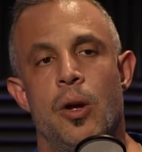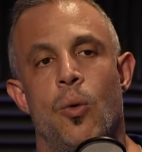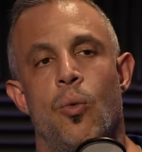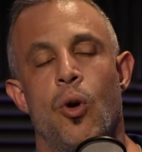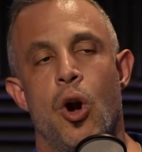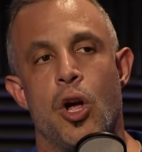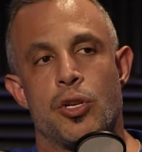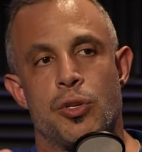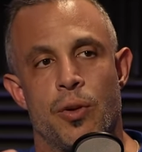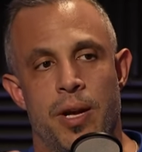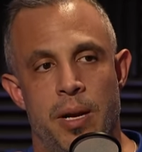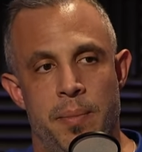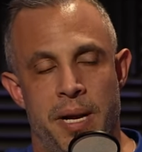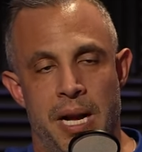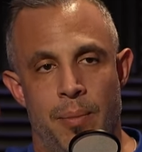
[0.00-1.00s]
We're also going
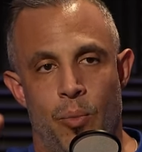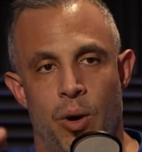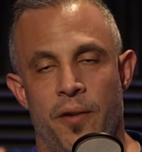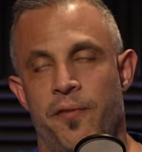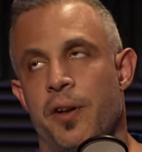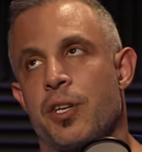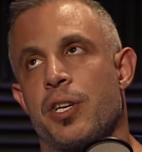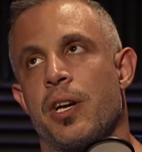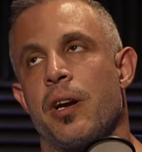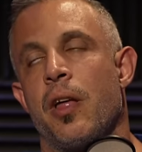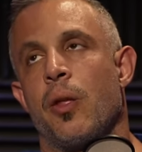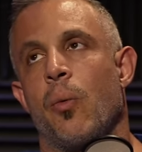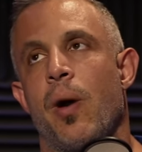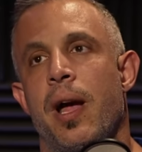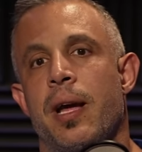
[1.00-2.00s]
to become more efficient in
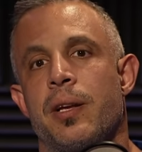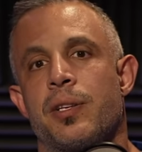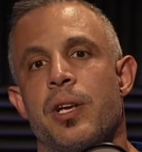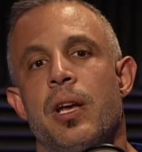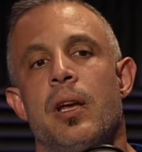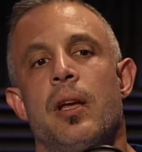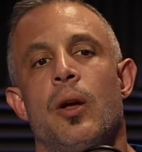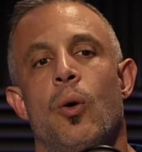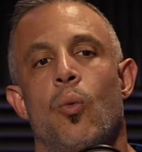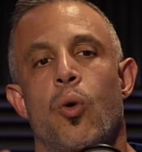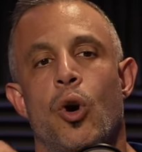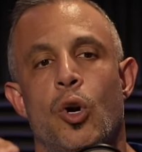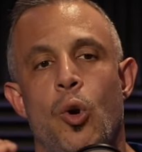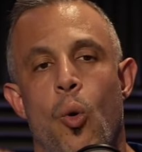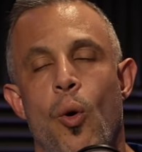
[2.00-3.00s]
other ways
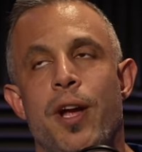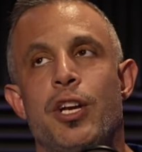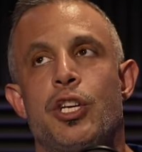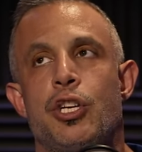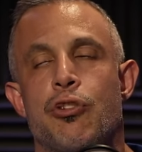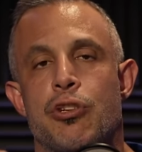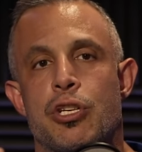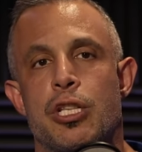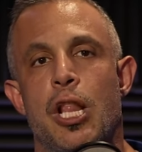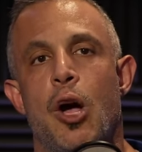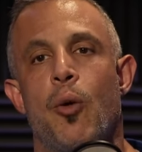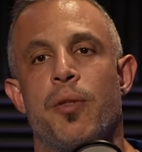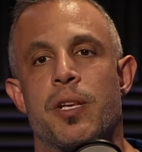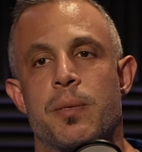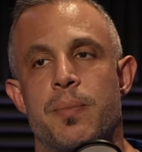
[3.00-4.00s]
we're going to
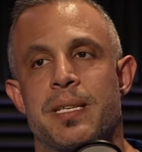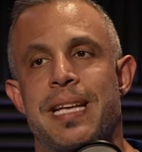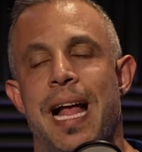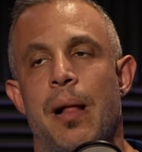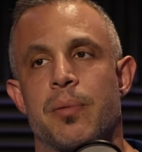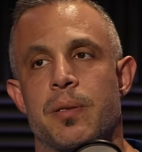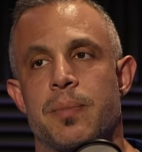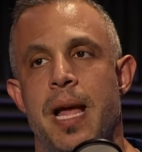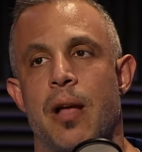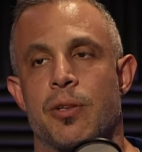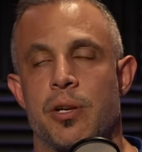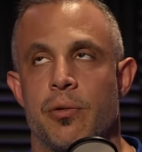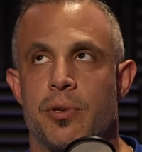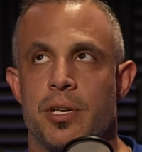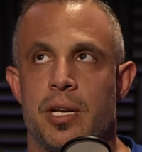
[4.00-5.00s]
slow this metabolism down.
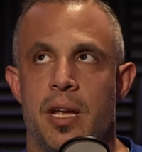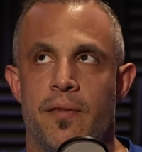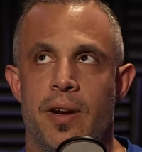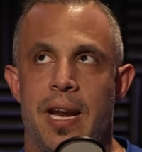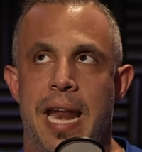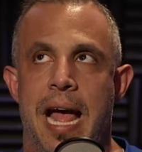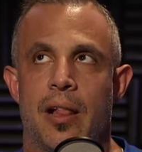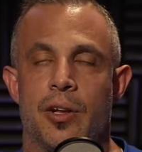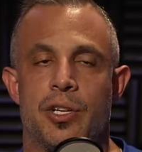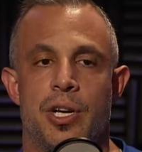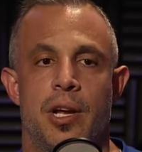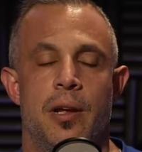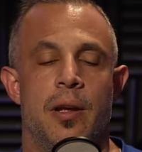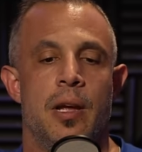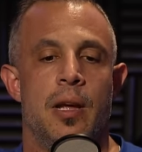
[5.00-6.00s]
So to give an
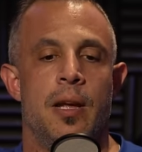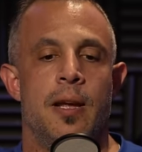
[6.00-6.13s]
analogy,